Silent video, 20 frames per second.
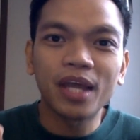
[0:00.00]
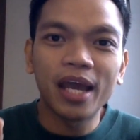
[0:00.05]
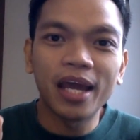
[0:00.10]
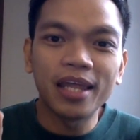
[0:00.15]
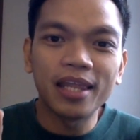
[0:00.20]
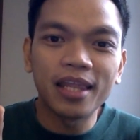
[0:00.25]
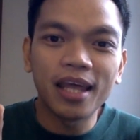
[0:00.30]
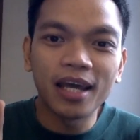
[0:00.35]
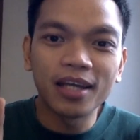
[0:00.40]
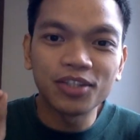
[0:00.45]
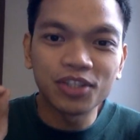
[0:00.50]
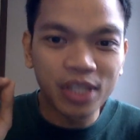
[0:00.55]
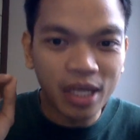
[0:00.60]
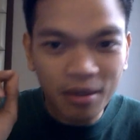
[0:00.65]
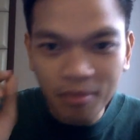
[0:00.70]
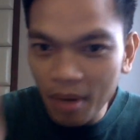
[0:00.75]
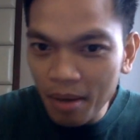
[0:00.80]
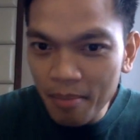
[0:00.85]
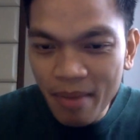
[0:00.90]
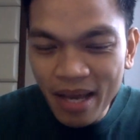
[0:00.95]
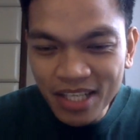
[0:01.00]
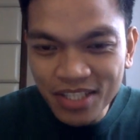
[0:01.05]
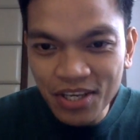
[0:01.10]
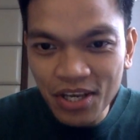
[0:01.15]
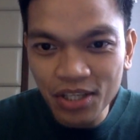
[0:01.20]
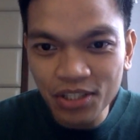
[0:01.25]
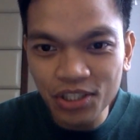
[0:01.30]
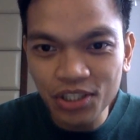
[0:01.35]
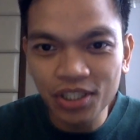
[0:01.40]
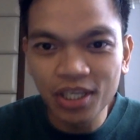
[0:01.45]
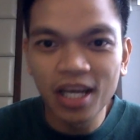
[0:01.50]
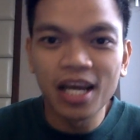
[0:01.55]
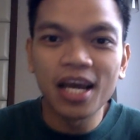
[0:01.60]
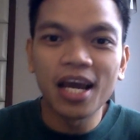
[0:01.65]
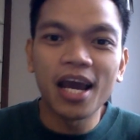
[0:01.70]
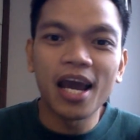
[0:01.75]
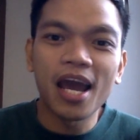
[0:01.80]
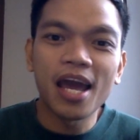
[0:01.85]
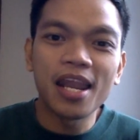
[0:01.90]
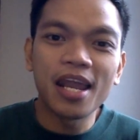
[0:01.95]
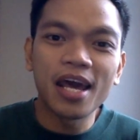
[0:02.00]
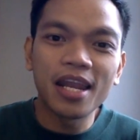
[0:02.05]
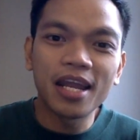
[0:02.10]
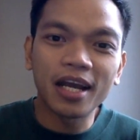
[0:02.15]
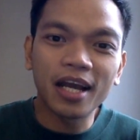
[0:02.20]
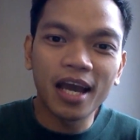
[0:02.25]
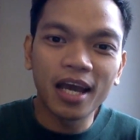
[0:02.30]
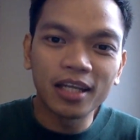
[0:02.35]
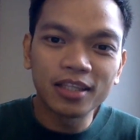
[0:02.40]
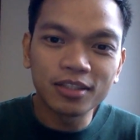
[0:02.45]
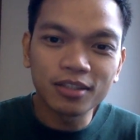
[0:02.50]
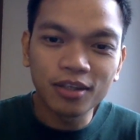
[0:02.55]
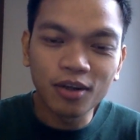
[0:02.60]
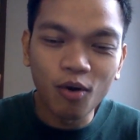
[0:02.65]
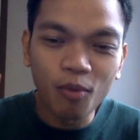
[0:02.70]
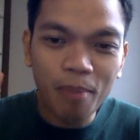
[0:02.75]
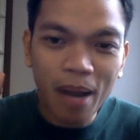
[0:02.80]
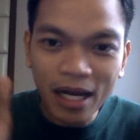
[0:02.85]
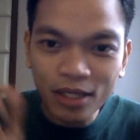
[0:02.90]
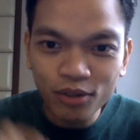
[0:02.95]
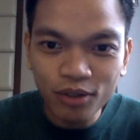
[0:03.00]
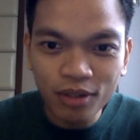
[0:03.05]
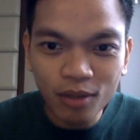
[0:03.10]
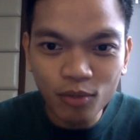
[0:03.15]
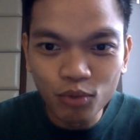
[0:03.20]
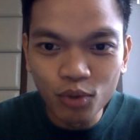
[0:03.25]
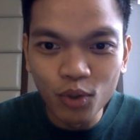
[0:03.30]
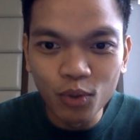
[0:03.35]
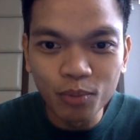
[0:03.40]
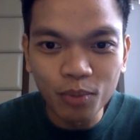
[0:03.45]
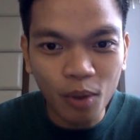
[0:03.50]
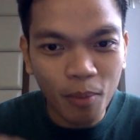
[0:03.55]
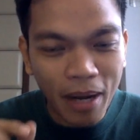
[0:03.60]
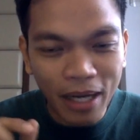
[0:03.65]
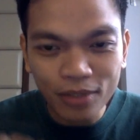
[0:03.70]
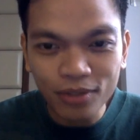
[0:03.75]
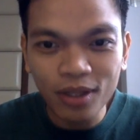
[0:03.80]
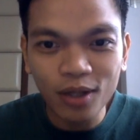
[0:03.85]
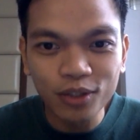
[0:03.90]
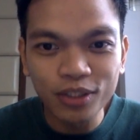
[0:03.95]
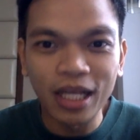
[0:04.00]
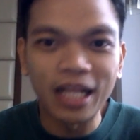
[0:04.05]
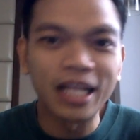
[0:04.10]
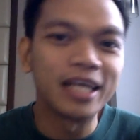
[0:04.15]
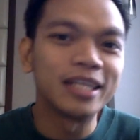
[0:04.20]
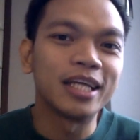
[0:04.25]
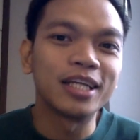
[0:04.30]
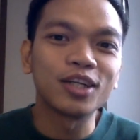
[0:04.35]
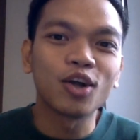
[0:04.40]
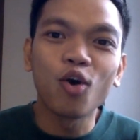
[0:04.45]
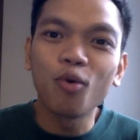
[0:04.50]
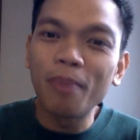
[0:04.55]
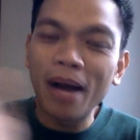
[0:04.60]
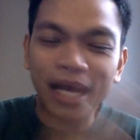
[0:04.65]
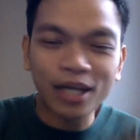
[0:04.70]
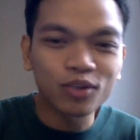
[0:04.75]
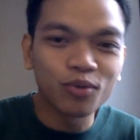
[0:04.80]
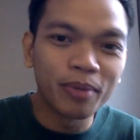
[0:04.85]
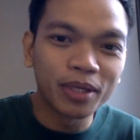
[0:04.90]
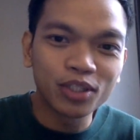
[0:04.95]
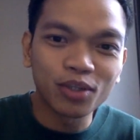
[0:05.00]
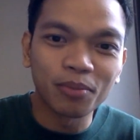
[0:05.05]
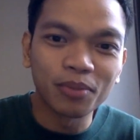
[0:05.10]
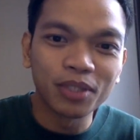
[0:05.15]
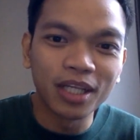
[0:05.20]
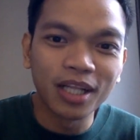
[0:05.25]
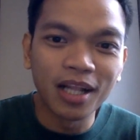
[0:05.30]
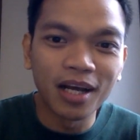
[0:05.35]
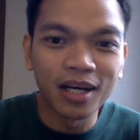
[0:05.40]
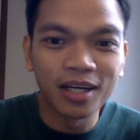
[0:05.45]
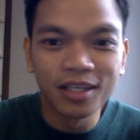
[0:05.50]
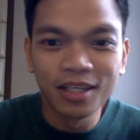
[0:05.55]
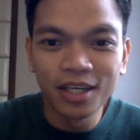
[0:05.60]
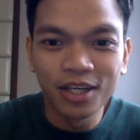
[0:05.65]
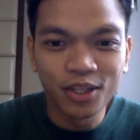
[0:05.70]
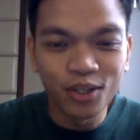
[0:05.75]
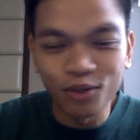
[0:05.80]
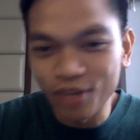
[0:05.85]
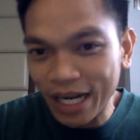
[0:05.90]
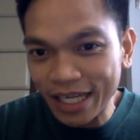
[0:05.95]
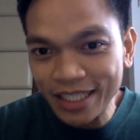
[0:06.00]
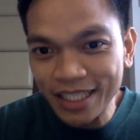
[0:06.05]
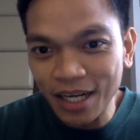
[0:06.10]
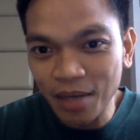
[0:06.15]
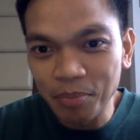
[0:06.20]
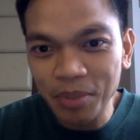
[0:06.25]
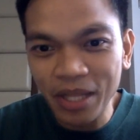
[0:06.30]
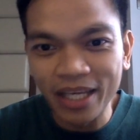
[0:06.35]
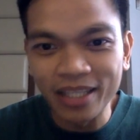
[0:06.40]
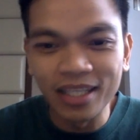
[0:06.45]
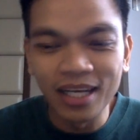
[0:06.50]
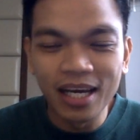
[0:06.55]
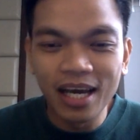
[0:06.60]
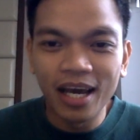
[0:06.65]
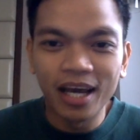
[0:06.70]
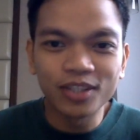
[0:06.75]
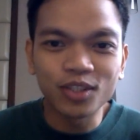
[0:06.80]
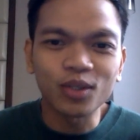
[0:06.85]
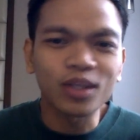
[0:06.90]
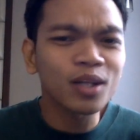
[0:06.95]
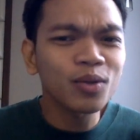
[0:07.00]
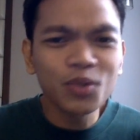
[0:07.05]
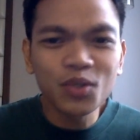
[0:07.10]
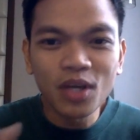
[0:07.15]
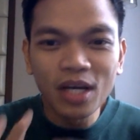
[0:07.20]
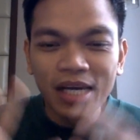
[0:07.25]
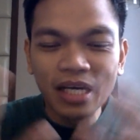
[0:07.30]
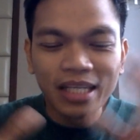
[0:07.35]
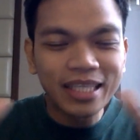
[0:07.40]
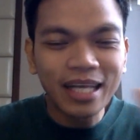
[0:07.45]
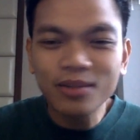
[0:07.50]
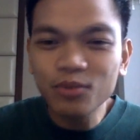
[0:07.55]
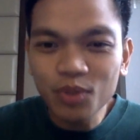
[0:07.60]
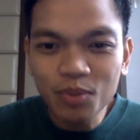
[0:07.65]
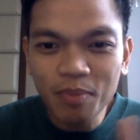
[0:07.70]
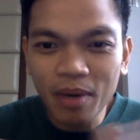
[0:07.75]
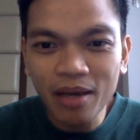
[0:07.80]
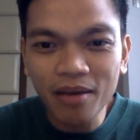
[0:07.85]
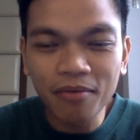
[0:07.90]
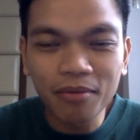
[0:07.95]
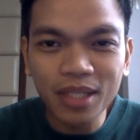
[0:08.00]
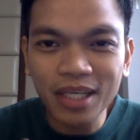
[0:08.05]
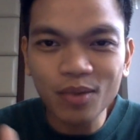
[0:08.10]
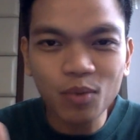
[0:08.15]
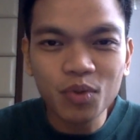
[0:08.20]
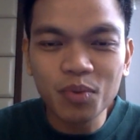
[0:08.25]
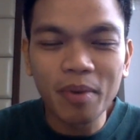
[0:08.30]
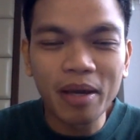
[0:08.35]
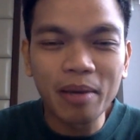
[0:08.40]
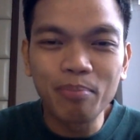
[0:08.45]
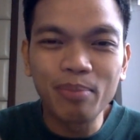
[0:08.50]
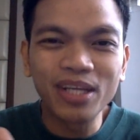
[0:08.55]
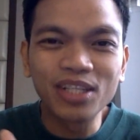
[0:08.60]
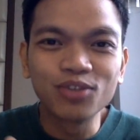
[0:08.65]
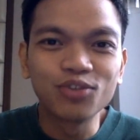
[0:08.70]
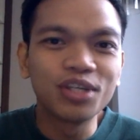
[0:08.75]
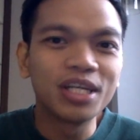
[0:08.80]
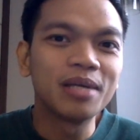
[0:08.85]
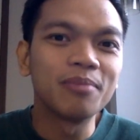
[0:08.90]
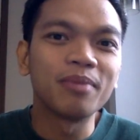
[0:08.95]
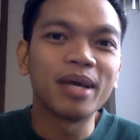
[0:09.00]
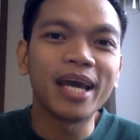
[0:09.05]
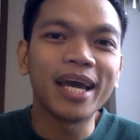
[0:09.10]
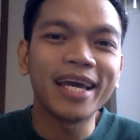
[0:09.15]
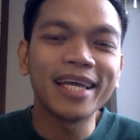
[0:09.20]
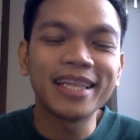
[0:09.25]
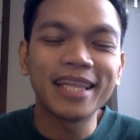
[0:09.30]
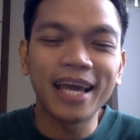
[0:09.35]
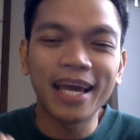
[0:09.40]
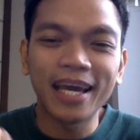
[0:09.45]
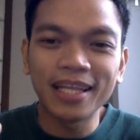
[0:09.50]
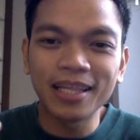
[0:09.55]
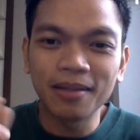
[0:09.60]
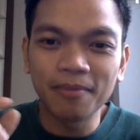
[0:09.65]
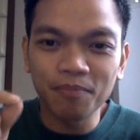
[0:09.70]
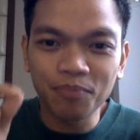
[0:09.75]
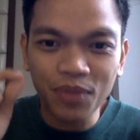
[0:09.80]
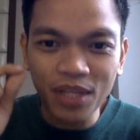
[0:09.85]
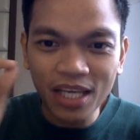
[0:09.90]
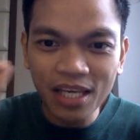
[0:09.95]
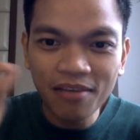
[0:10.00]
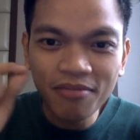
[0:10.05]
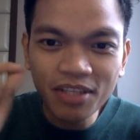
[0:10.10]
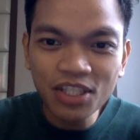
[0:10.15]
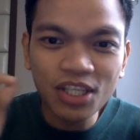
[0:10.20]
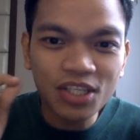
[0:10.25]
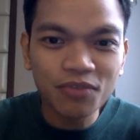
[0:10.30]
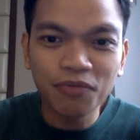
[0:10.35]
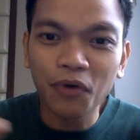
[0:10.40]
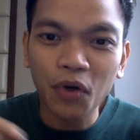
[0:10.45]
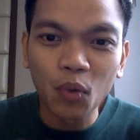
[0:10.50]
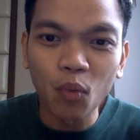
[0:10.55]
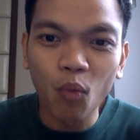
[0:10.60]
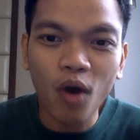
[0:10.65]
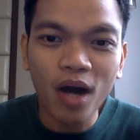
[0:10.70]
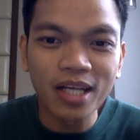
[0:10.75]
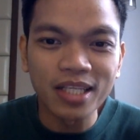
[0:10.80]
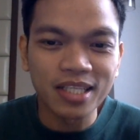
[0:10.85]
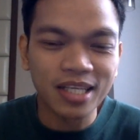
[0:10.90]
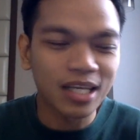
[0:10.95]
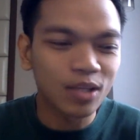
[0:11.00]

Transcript: and then sharing my message, and then again go back to the room, go back to the hotel, and then go back to Metro Manila, riding a plane. And so that was my big dream, and even just for once,